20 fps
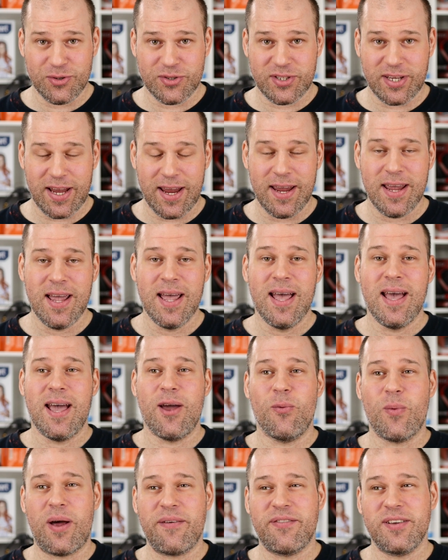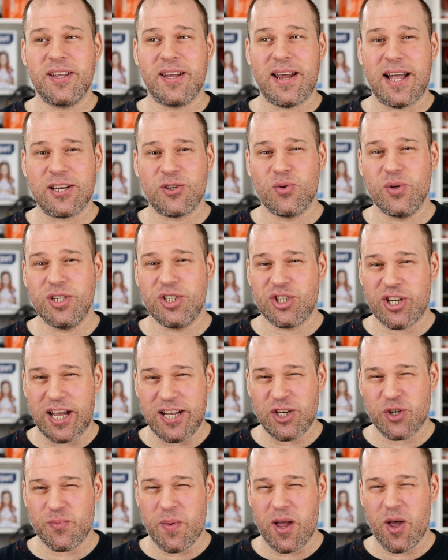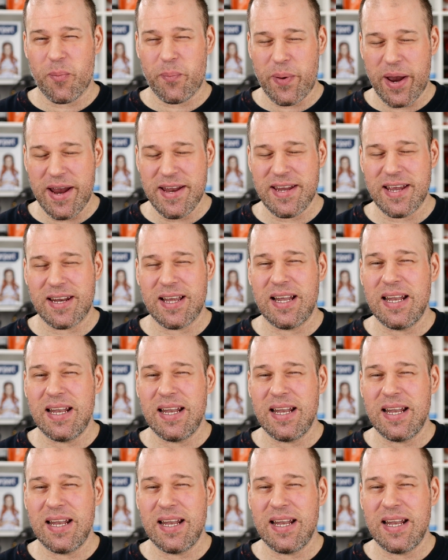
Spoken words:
to say, and one thing that actually changed my opinion